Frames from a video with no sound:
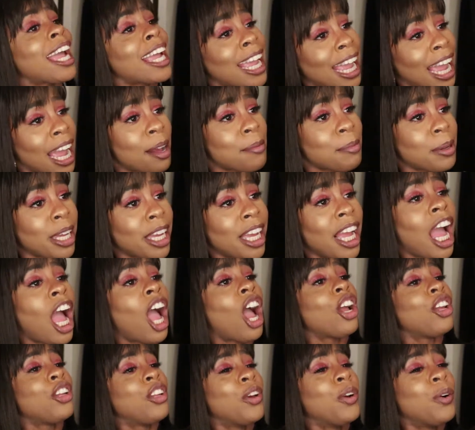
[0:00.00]
Cammy,
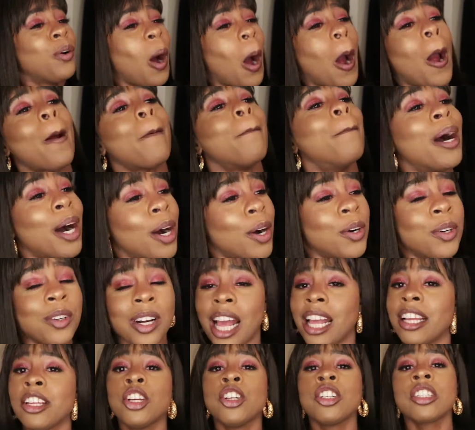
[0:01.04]
you are bold.
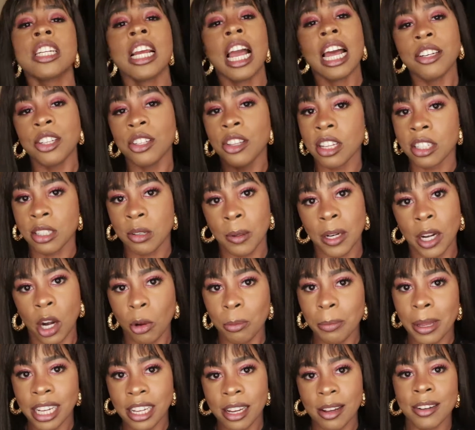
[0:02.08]
And usually I do this with
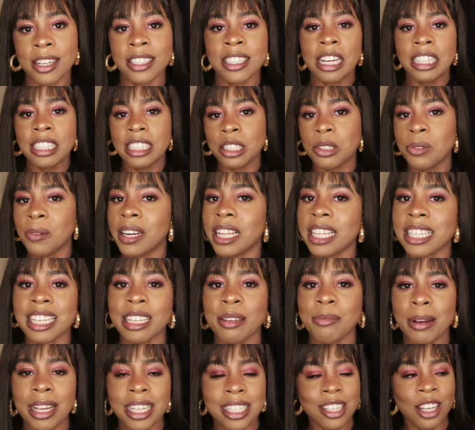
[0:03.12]
no makeup because I just want to
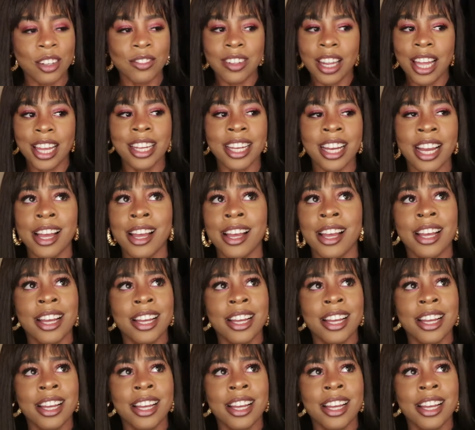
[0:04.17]
see myself like,